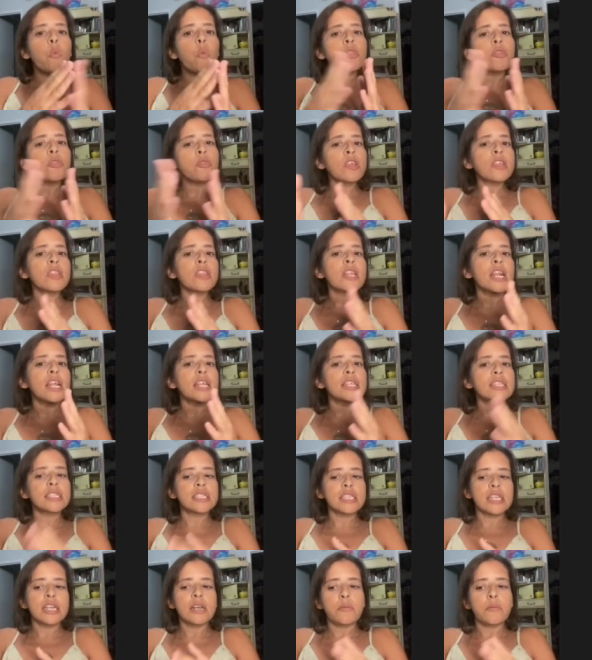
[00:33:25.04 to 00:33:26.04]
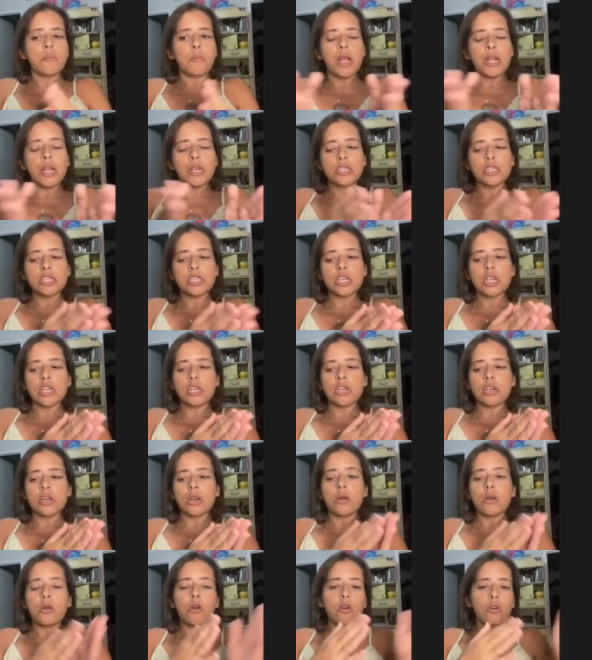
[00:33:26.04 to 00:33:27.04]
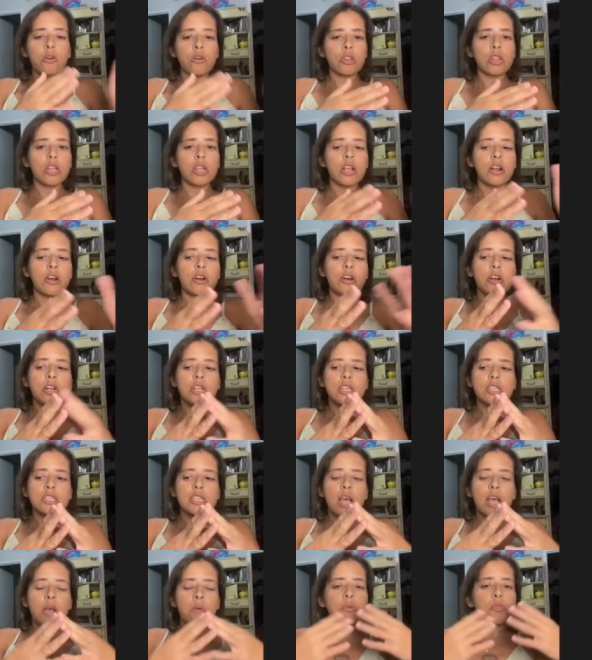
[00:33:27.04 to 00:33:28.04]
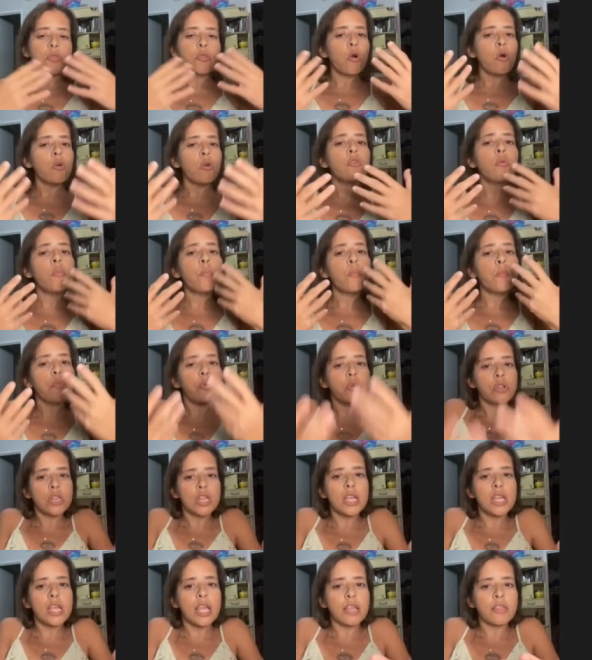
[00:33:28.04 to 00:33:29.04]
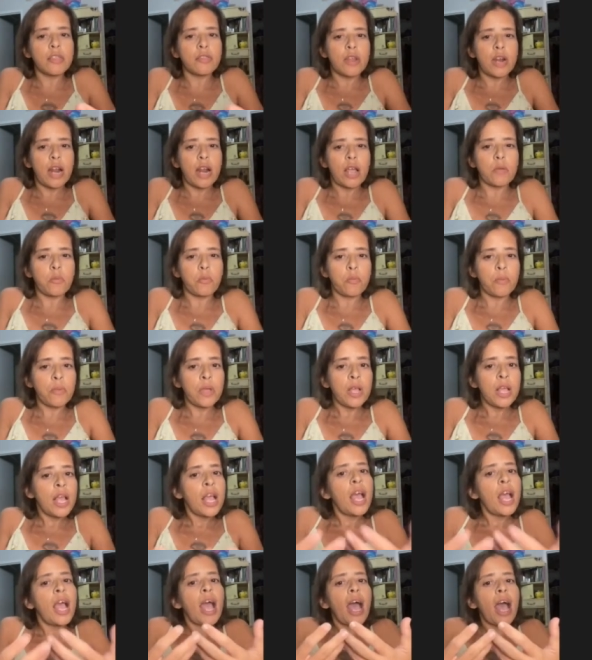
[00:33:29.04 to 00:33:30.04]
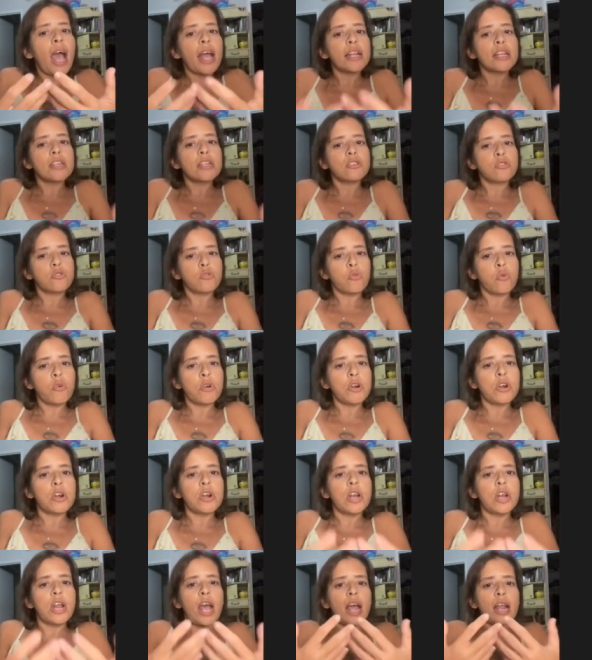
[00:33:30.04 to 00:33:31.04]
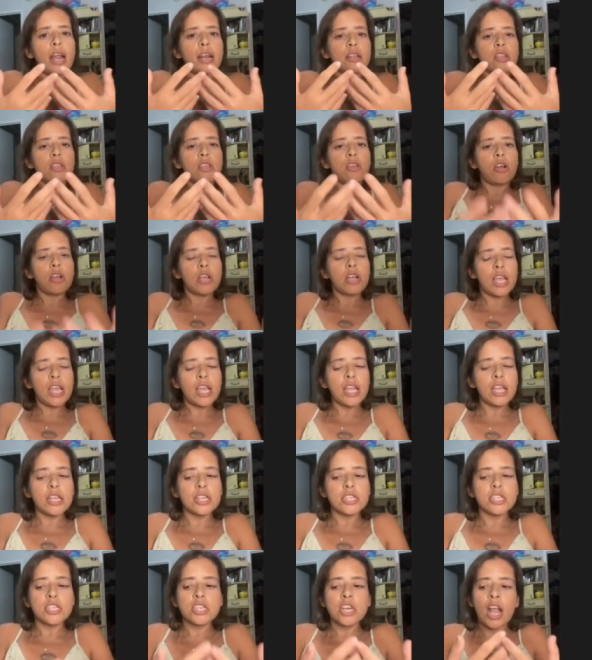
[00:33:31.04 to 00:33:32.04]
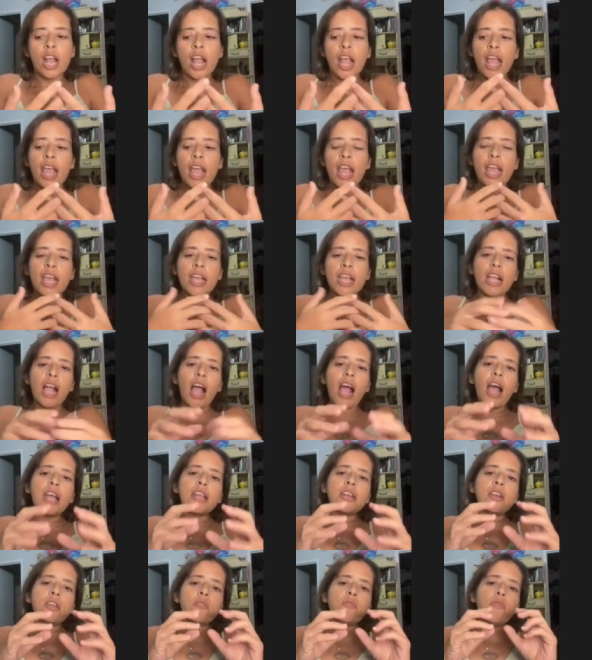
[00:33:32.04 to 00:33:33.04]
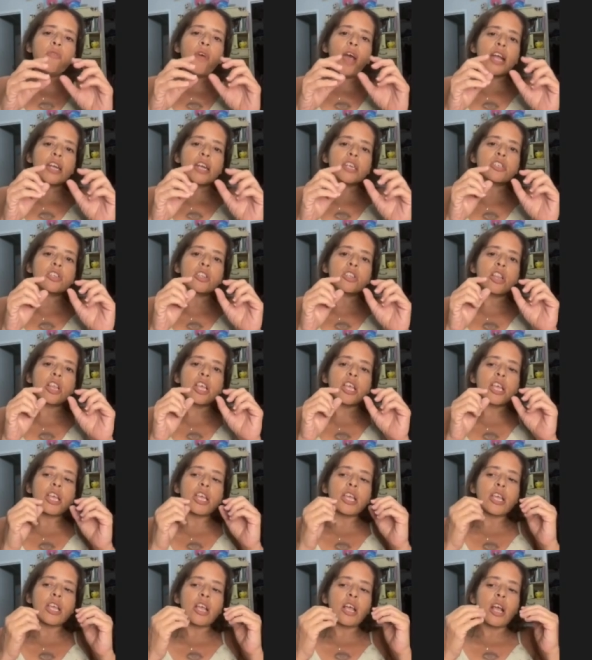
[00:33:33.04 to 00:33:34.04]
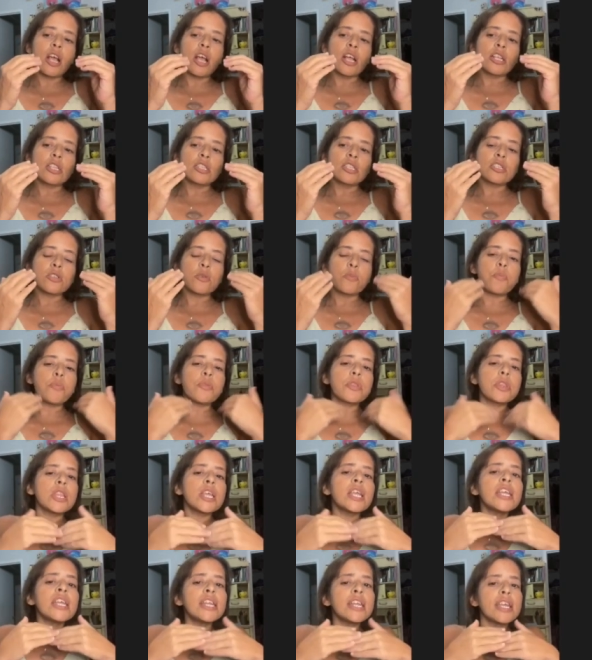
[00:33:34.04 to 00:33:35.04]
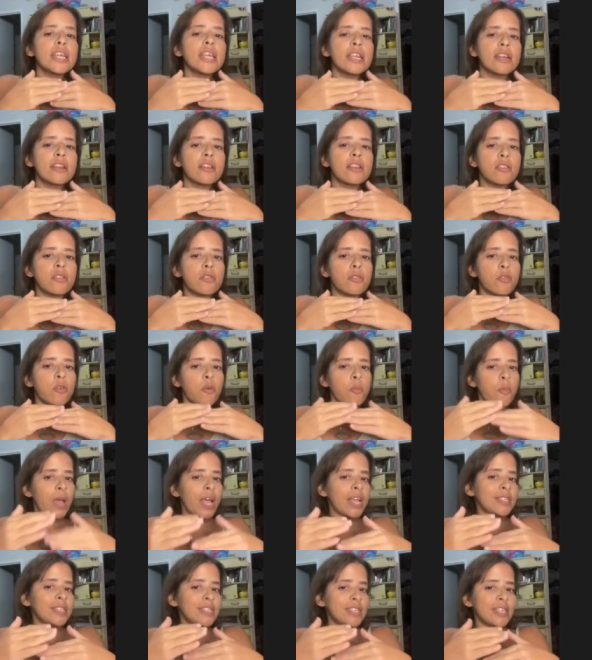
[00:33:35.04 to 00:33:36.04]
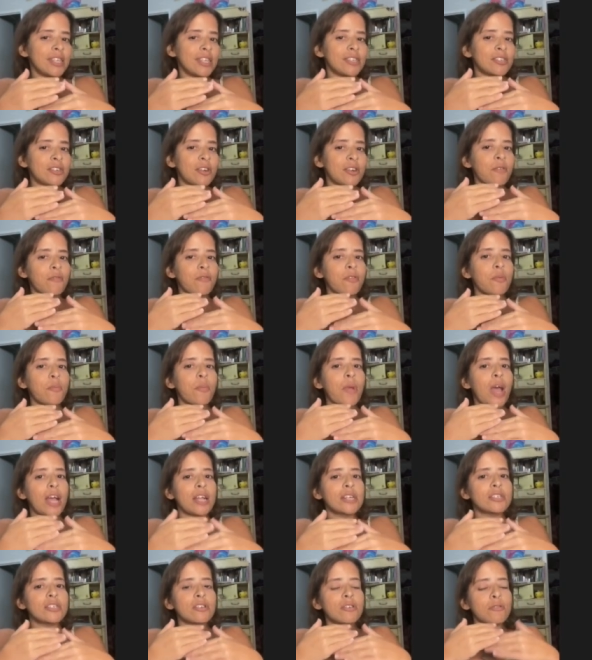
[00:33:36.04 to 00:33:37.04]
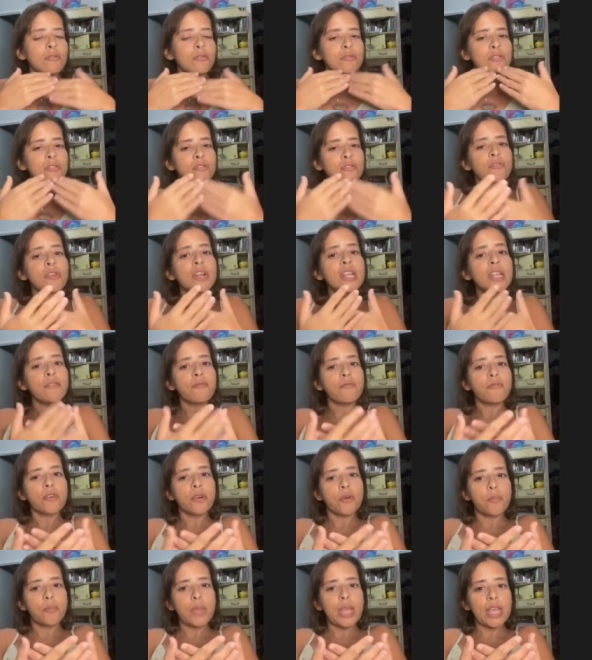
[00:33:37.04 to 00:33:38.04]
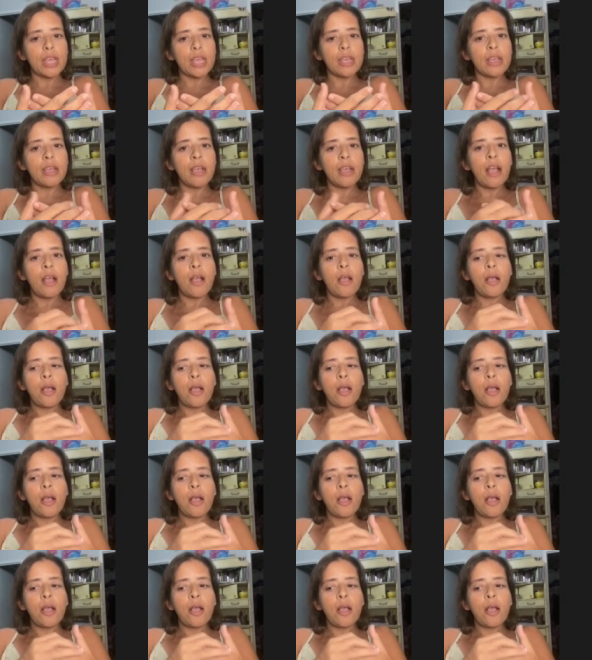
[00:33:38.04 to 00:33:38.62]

one thing that I didn't mention earlier is that with all the bullying that I had endured at a young age, it kind of actually depleted the message of the magical tree for me